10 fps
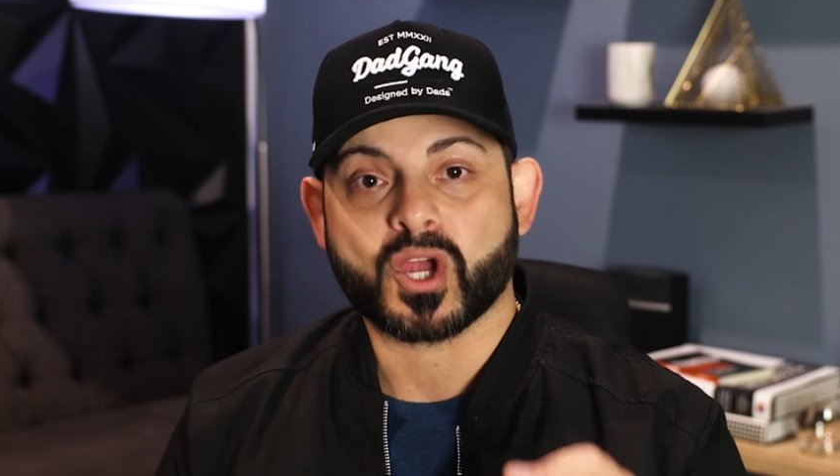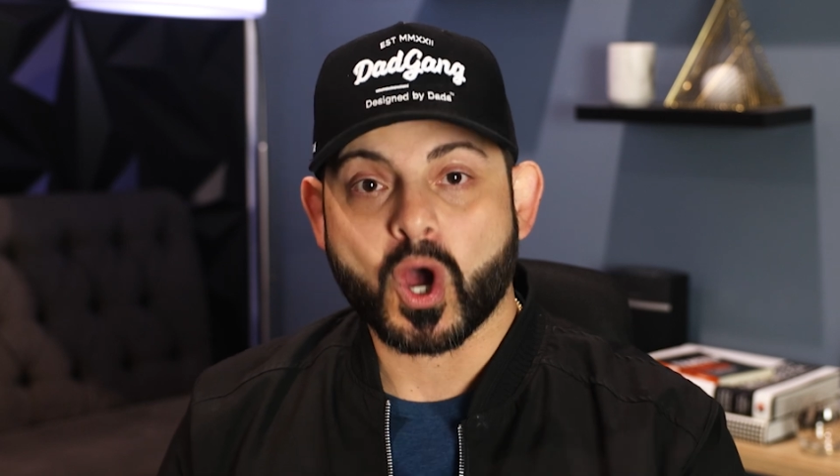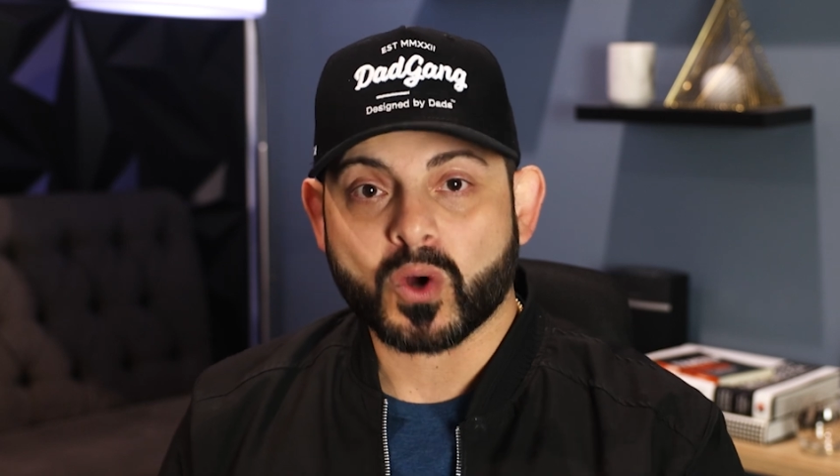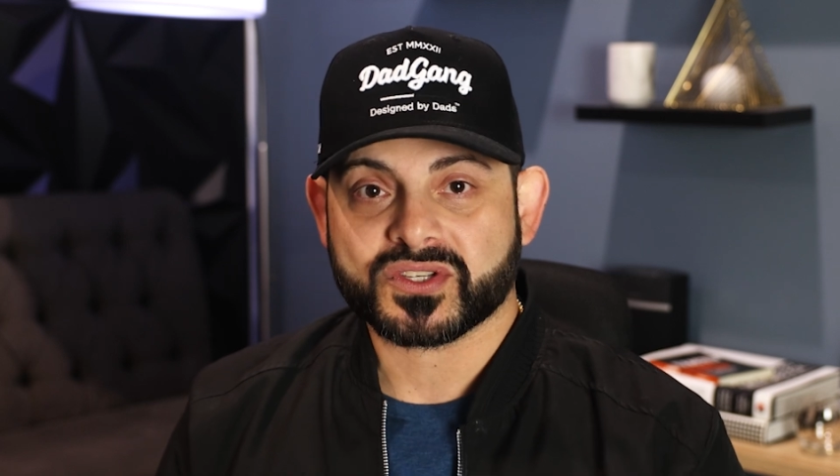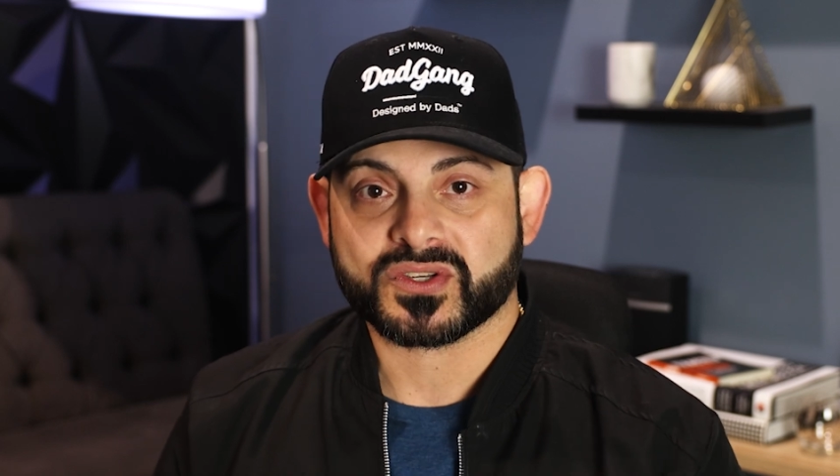
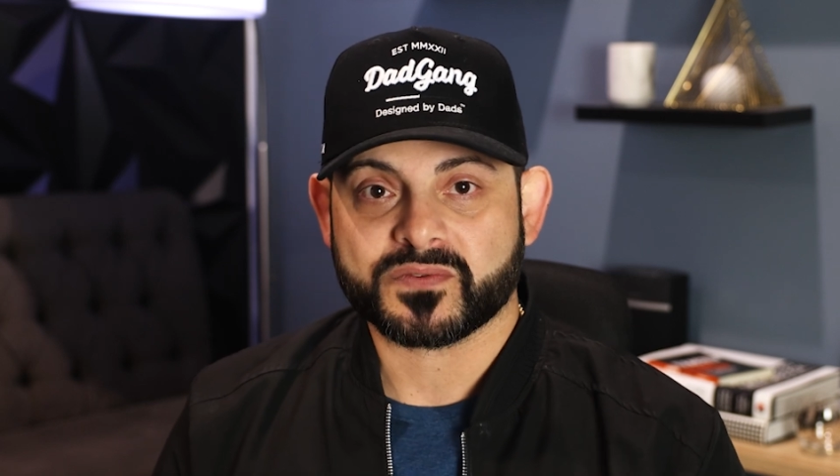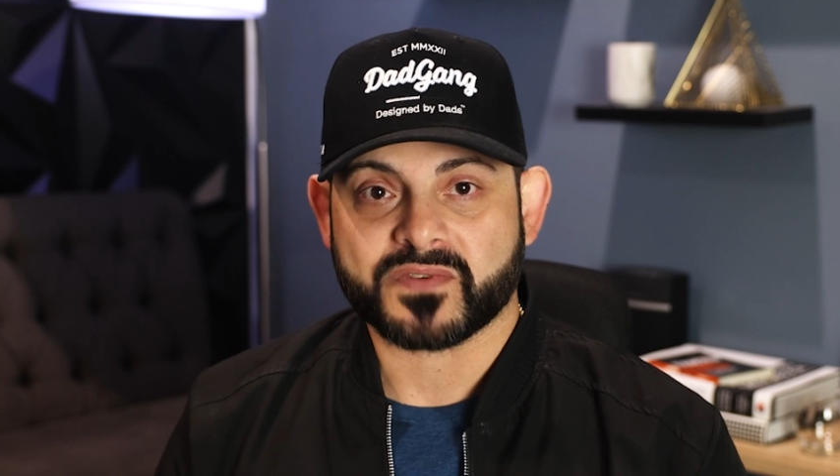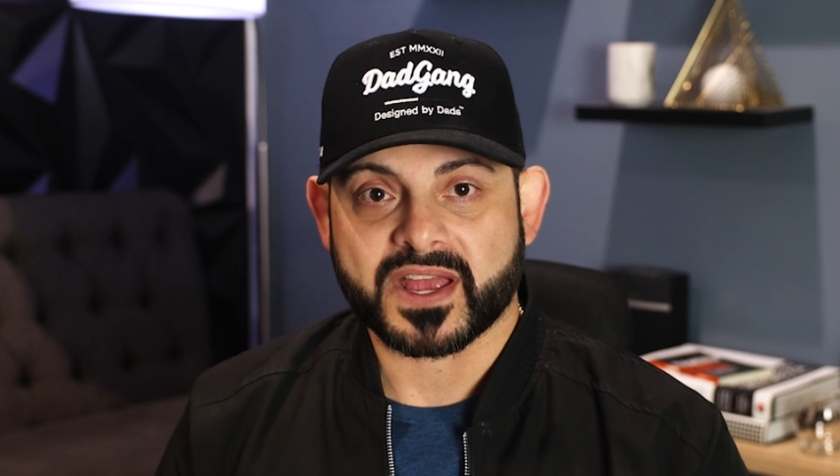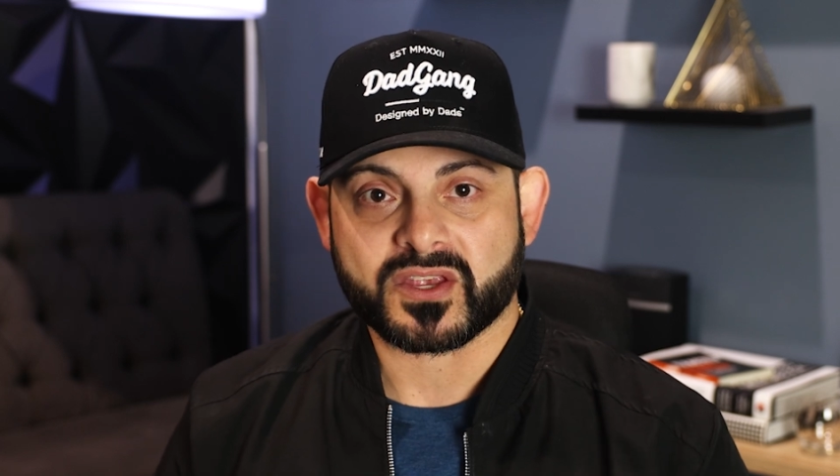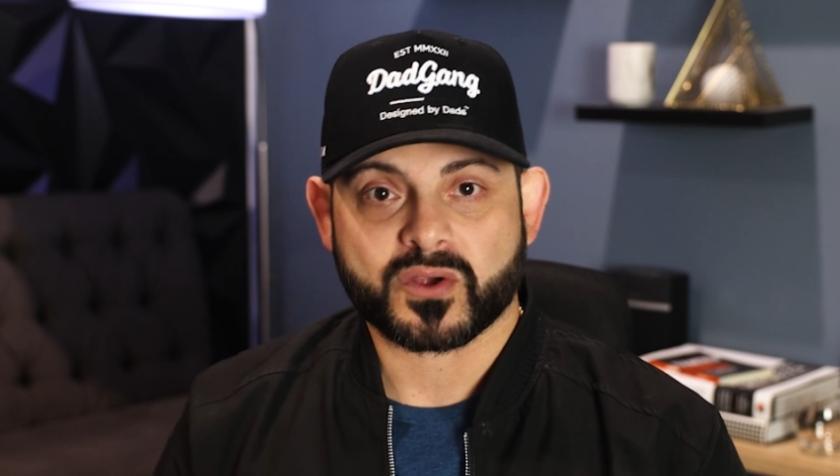go-to
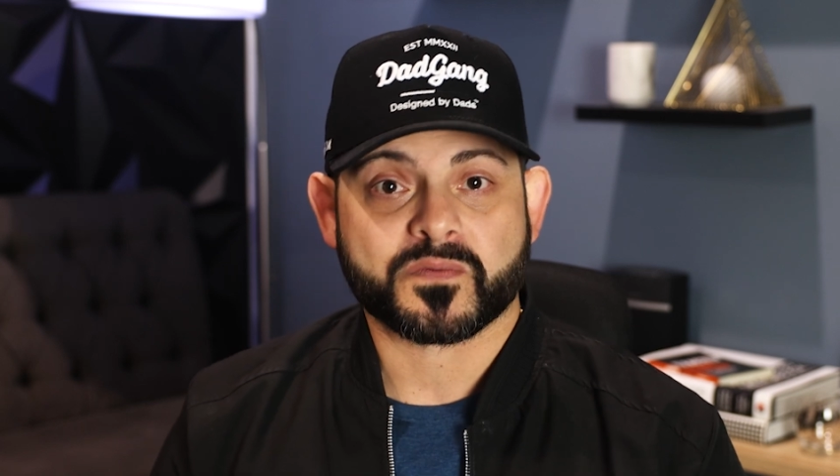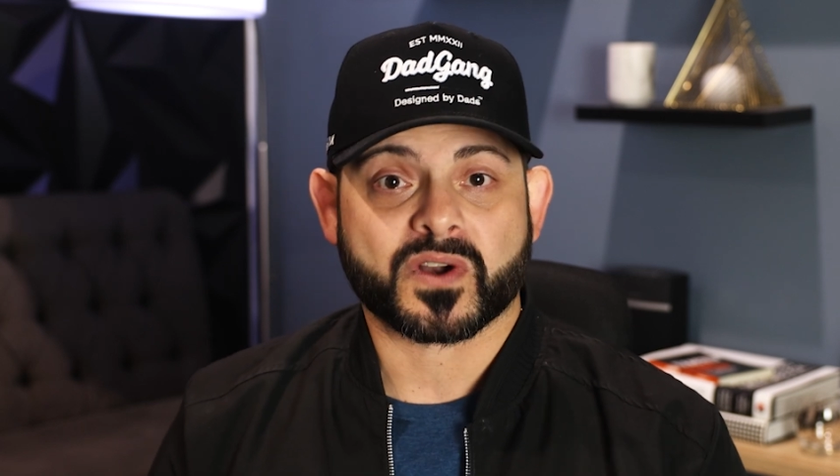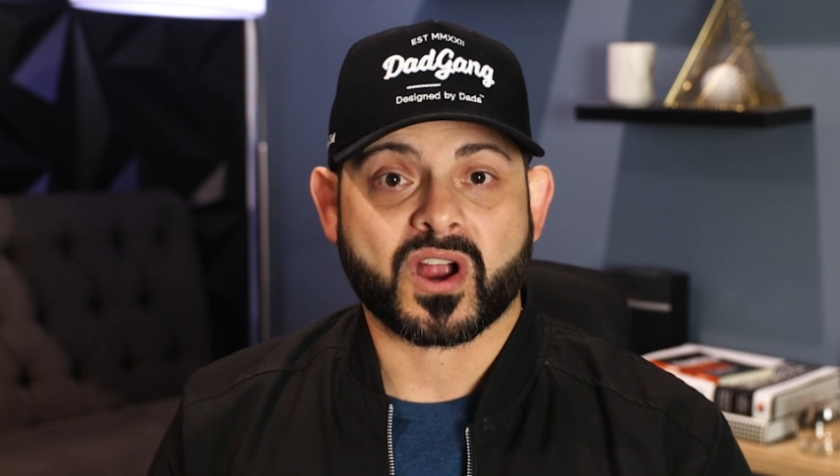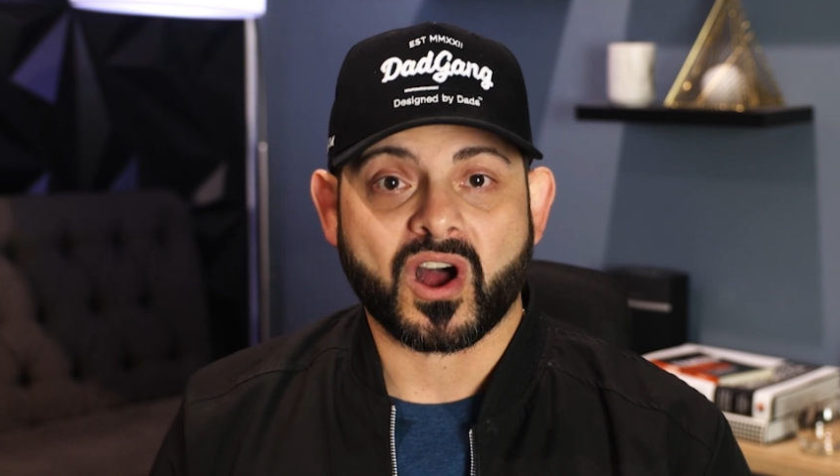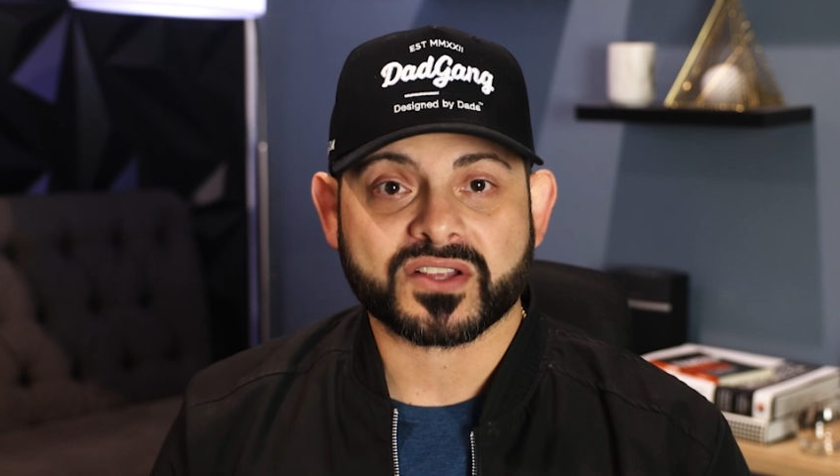venue
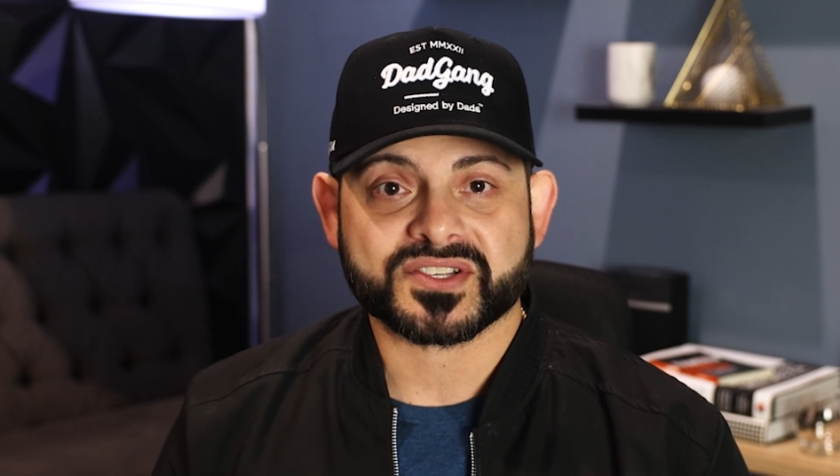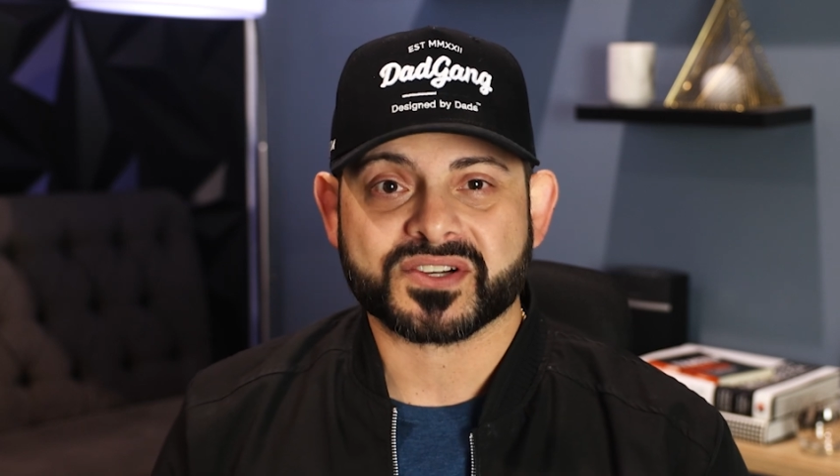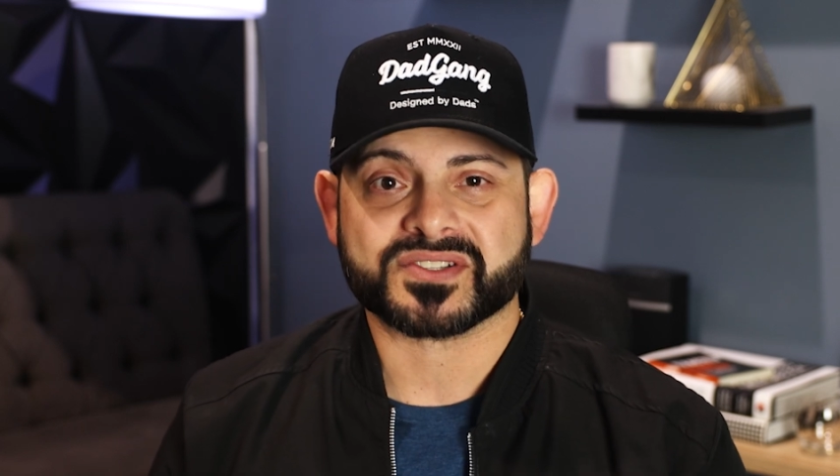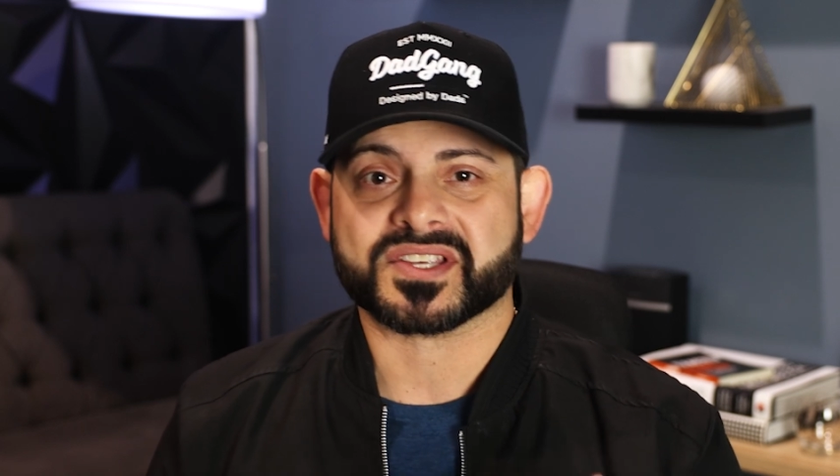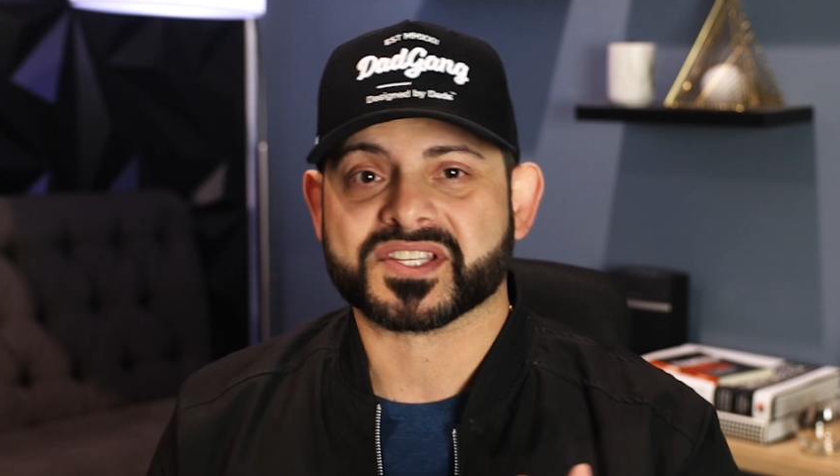for concerts,